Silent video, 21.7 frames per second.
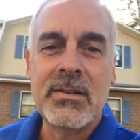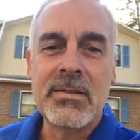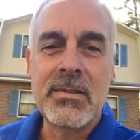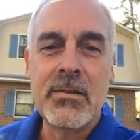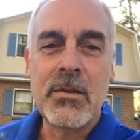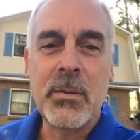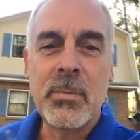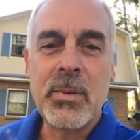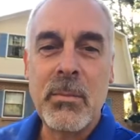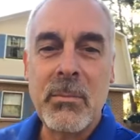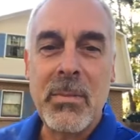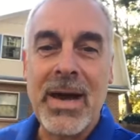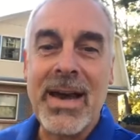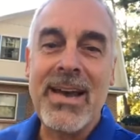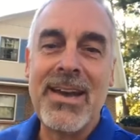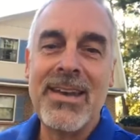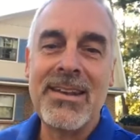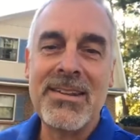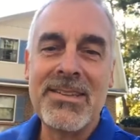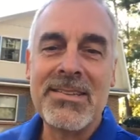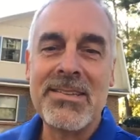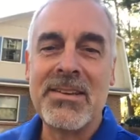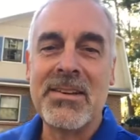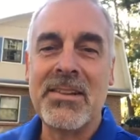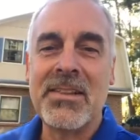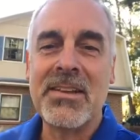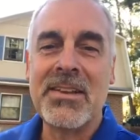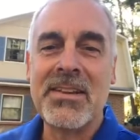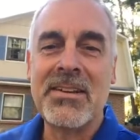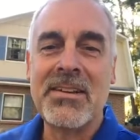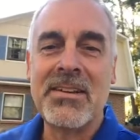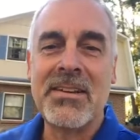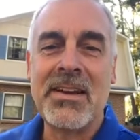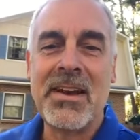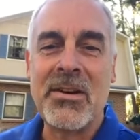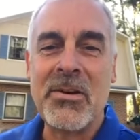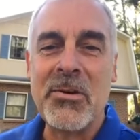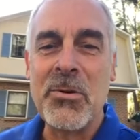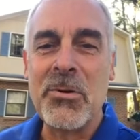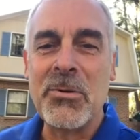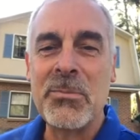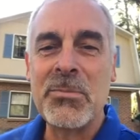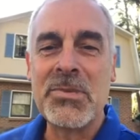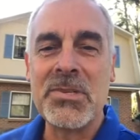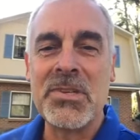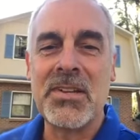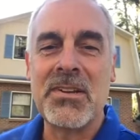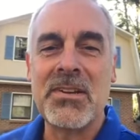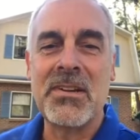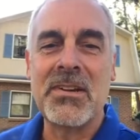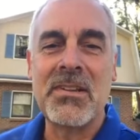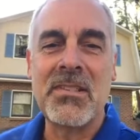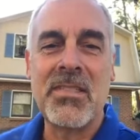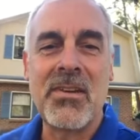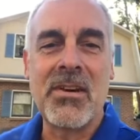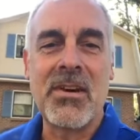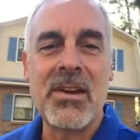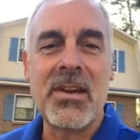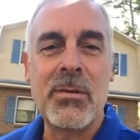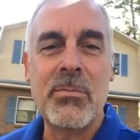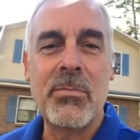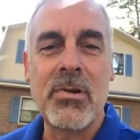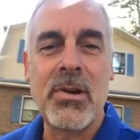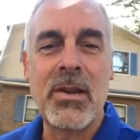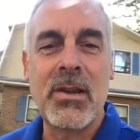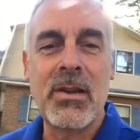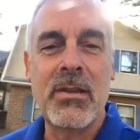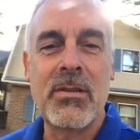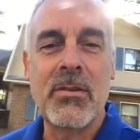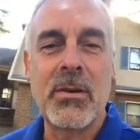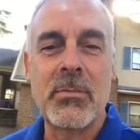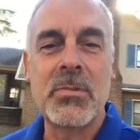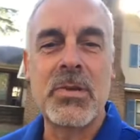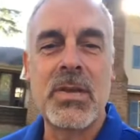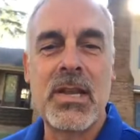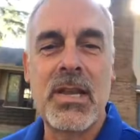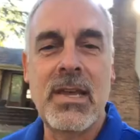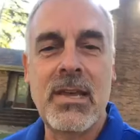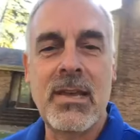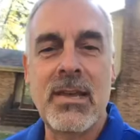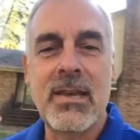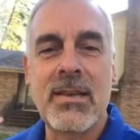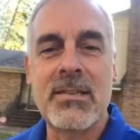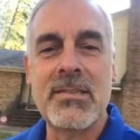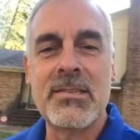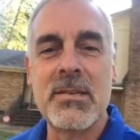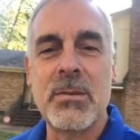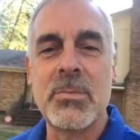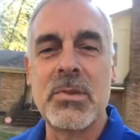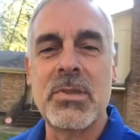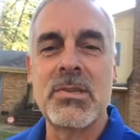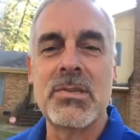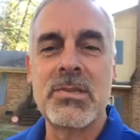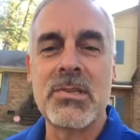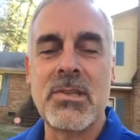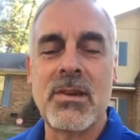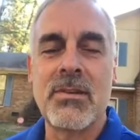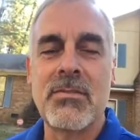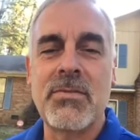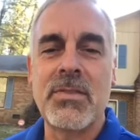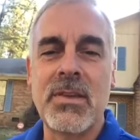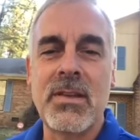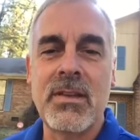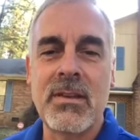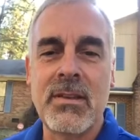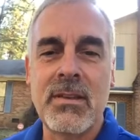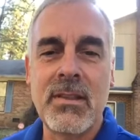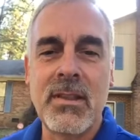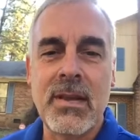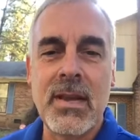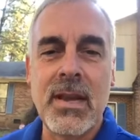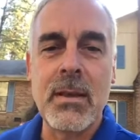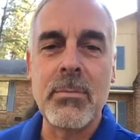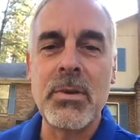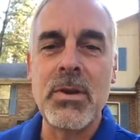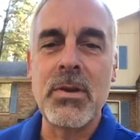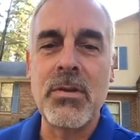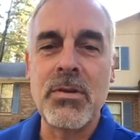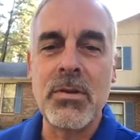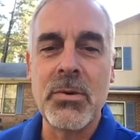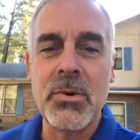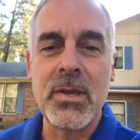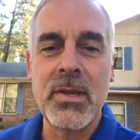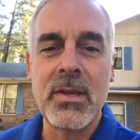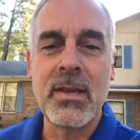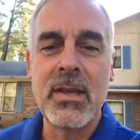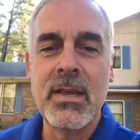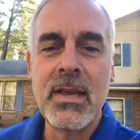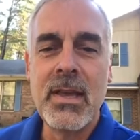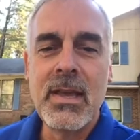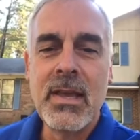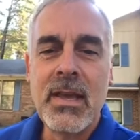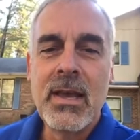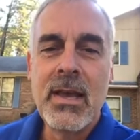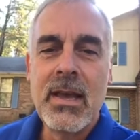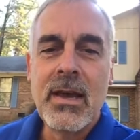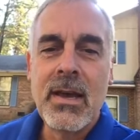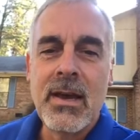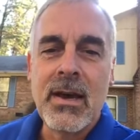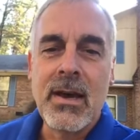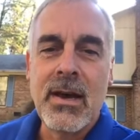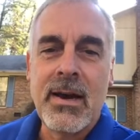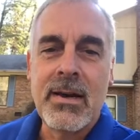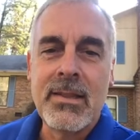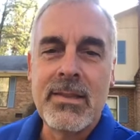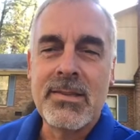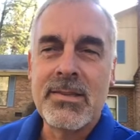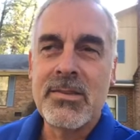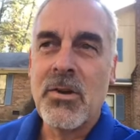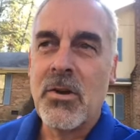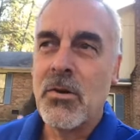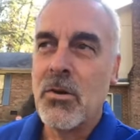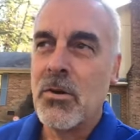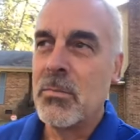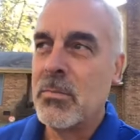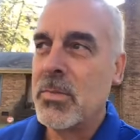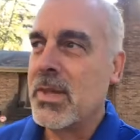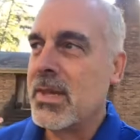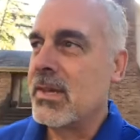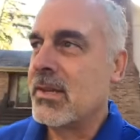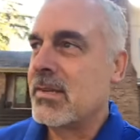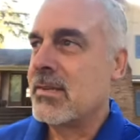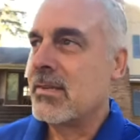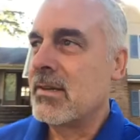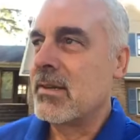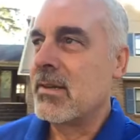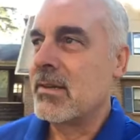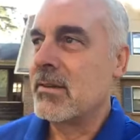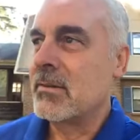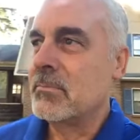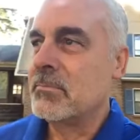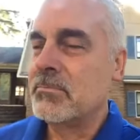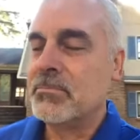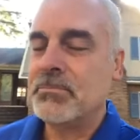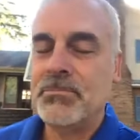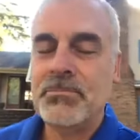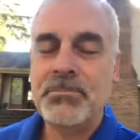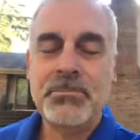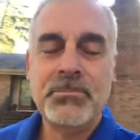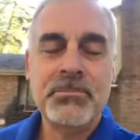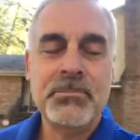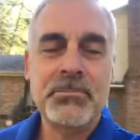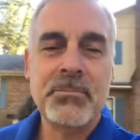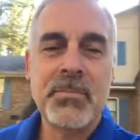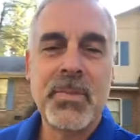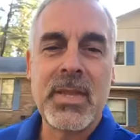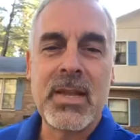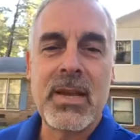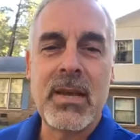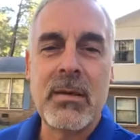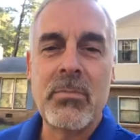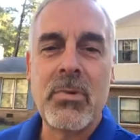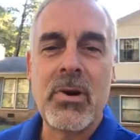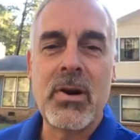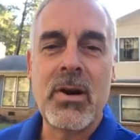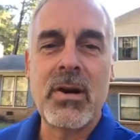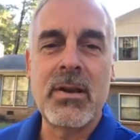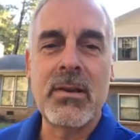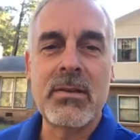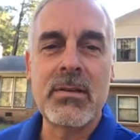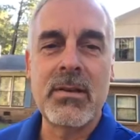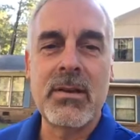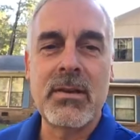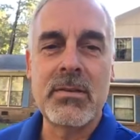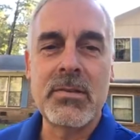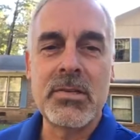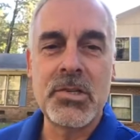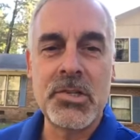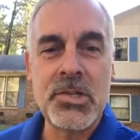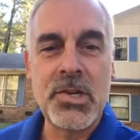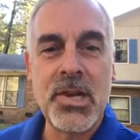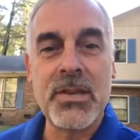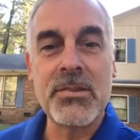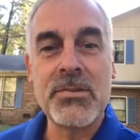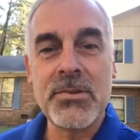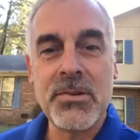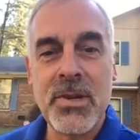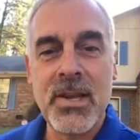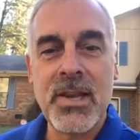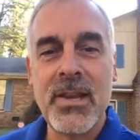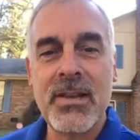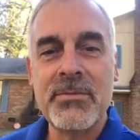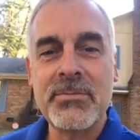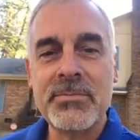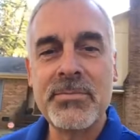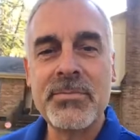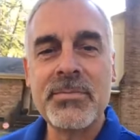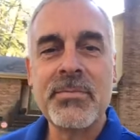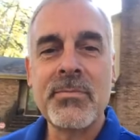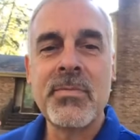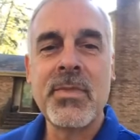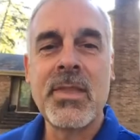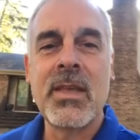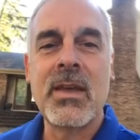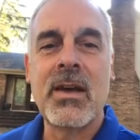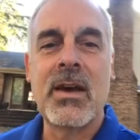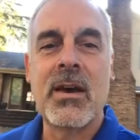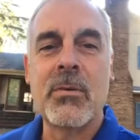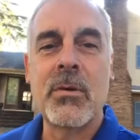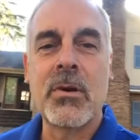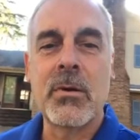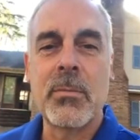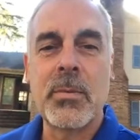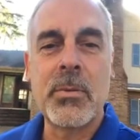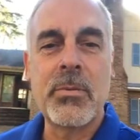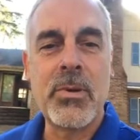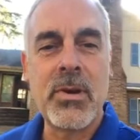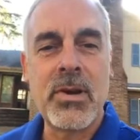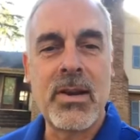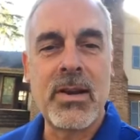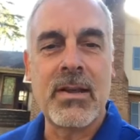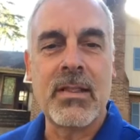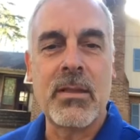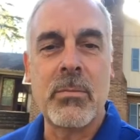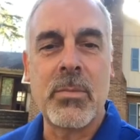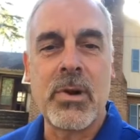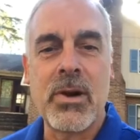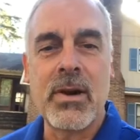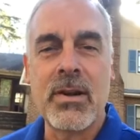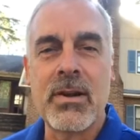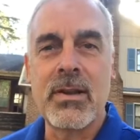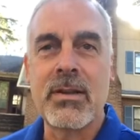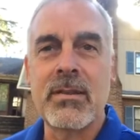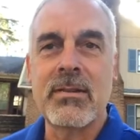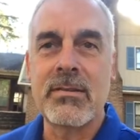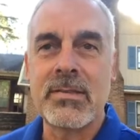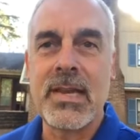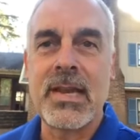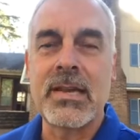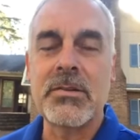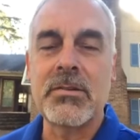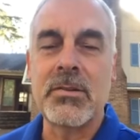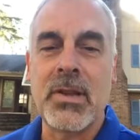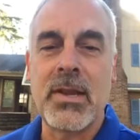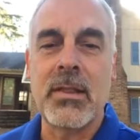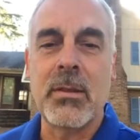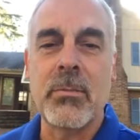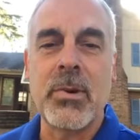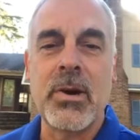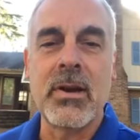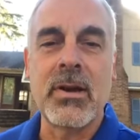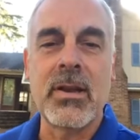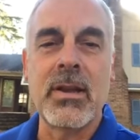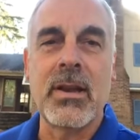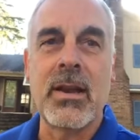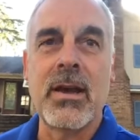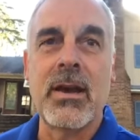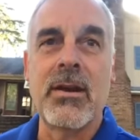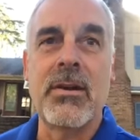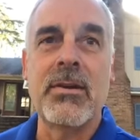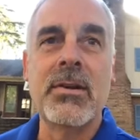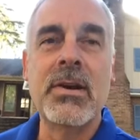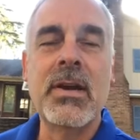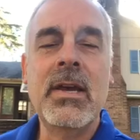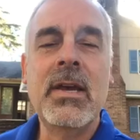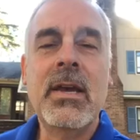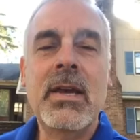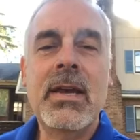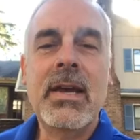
still been buying and selling homes, and thought I'd bring you up to date on some of the stuff that I've been doing. This home that I bought just yesterday, we're going to be putting it on the market. It's actually on the market now,